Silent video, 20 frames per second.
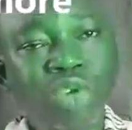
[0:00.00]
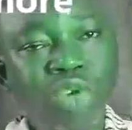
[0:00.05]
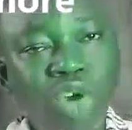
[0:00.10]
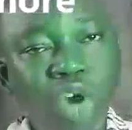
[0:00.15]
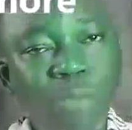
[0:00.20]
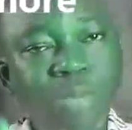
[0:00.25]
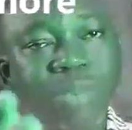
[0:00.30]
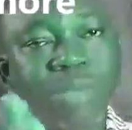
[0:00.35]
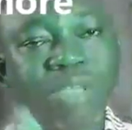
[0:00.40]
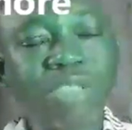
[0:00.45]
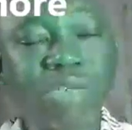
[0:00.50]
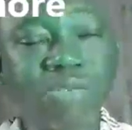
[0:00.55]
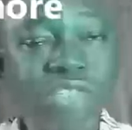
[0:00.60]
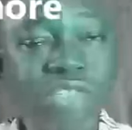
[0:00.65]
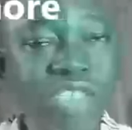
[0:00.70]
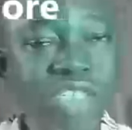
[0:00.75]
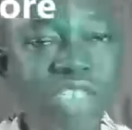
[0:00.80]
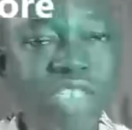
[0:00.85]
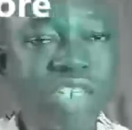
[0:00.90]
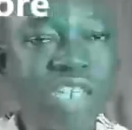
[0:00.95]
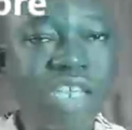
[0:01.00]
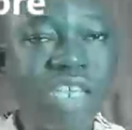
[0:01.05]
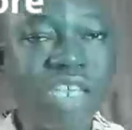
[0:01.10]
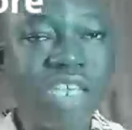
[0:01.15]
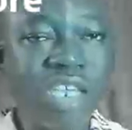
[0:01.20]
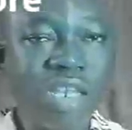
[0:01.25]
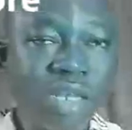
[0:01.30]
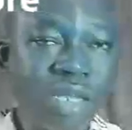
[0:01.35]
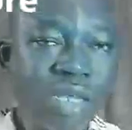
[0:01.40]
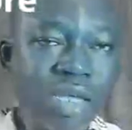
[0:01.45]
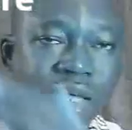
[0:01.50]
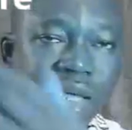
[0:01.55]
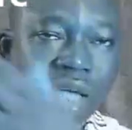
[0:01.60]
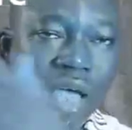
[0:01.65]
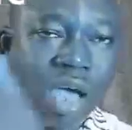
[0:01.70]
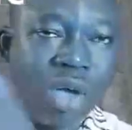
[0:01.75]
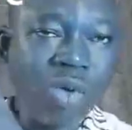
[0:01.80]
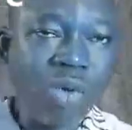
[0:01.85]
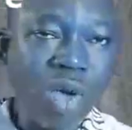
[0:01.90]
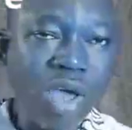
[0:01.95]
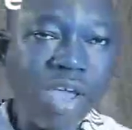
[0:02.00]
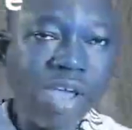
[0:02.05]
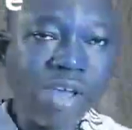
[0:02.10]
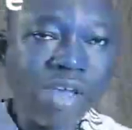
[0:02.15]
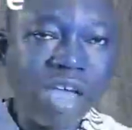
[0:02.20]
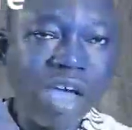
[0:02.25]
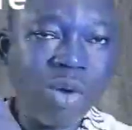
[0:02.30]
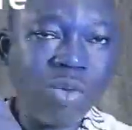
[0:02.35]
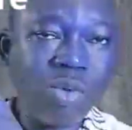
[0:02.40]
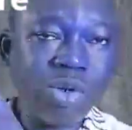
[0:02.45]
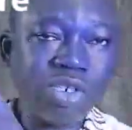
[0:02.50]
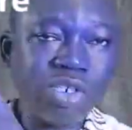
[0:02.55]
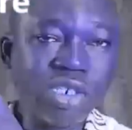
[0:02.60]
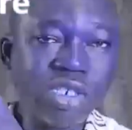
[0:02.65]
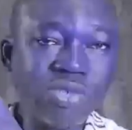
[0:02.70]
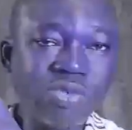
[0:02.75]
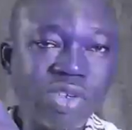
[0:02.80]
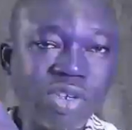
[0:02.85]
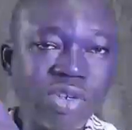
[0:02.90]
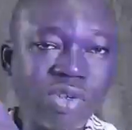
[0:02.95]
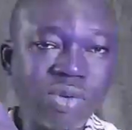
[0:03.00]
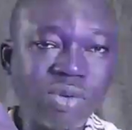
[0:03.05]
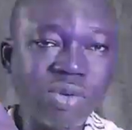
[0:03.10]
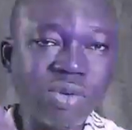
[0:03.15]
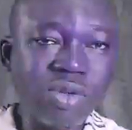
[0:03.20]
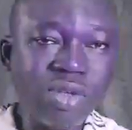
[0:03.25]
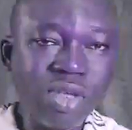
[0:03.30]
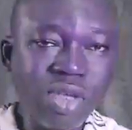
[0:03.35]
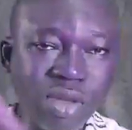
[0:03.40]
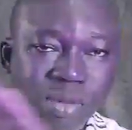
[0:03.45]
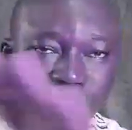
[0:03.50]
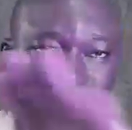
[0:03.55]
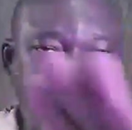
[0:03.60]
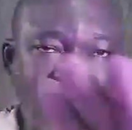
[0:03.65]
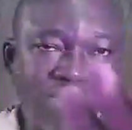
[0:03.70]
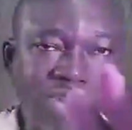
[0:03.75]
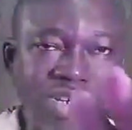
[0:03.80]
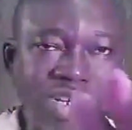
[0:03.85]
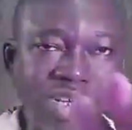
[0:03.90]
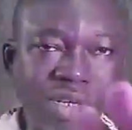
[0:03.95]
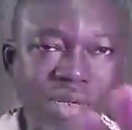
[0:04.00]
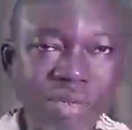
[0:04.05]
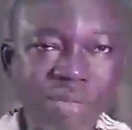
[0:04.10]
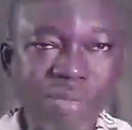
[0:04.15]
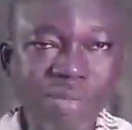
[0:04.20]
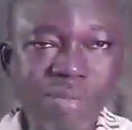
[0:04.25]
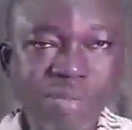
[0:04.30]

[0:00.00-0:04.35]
Compliments of the season again, and go ahead and watch this video. Bye for now.